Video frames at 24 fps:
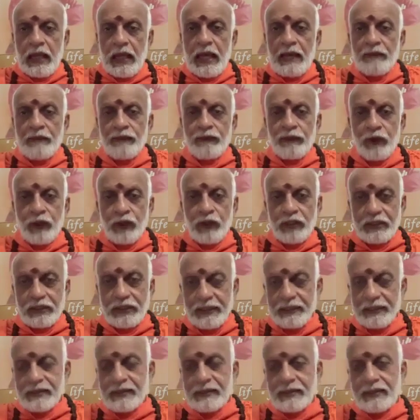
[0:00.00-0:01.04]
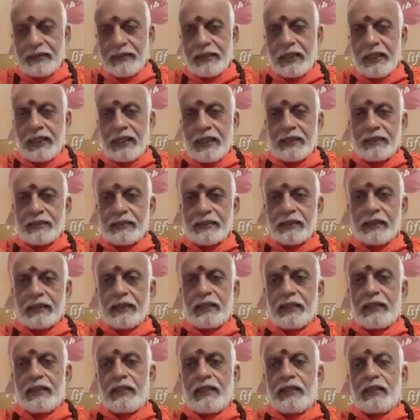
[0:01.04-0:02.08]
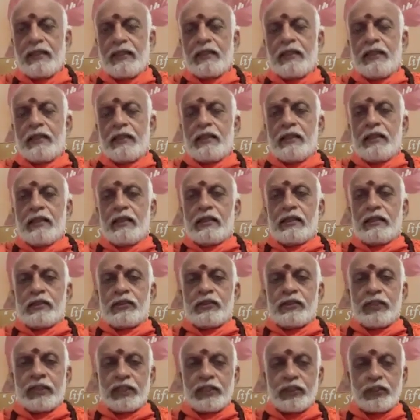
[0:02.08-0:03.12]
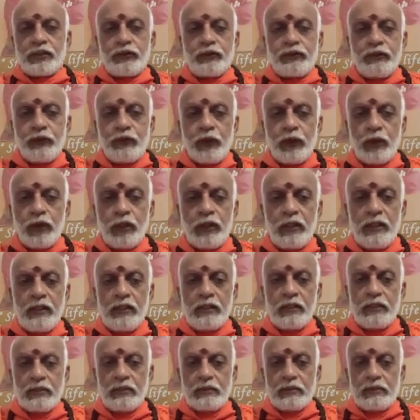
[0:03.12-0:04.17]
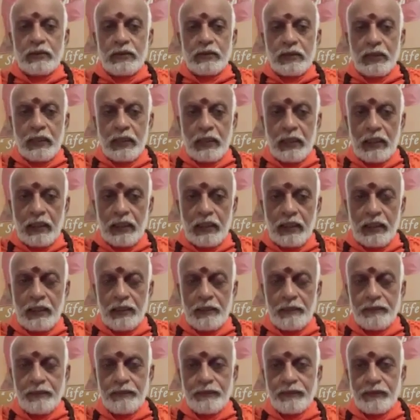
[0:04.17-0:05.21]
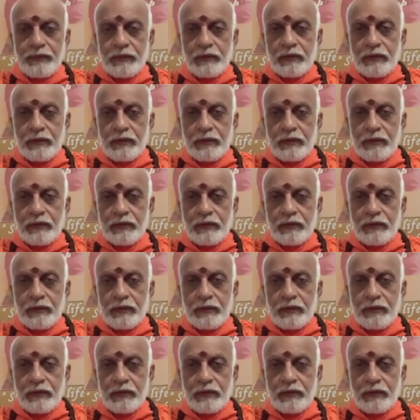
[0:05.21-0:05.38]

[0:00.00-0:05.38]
And for this, there is a sixfold wealth